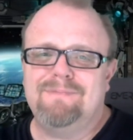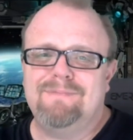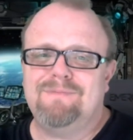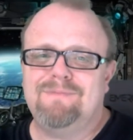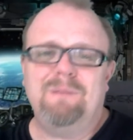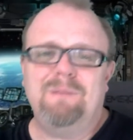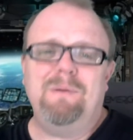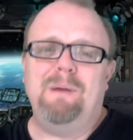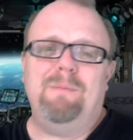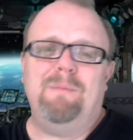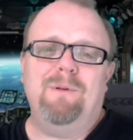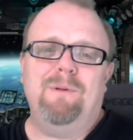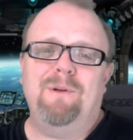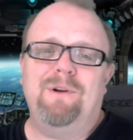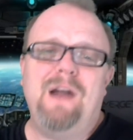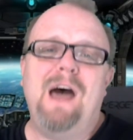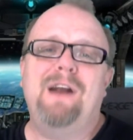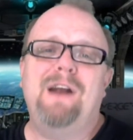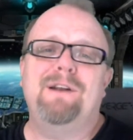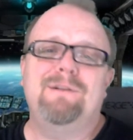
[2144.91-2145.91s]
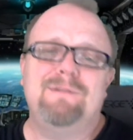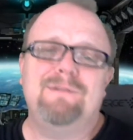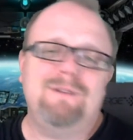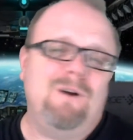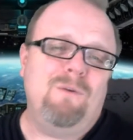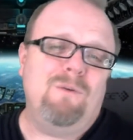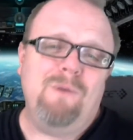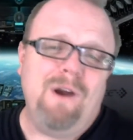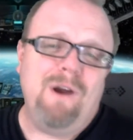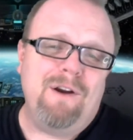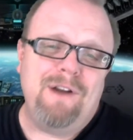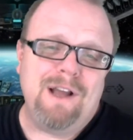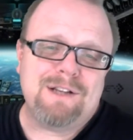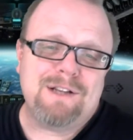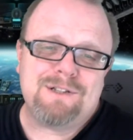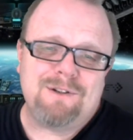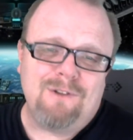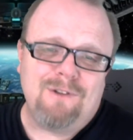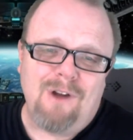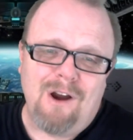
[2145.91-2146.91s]
some people are not, don't wear an
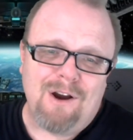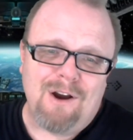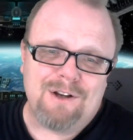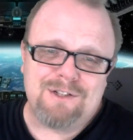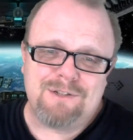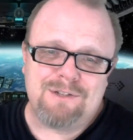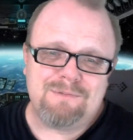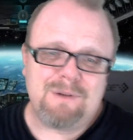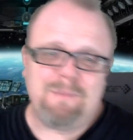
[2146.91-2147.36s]
extra large.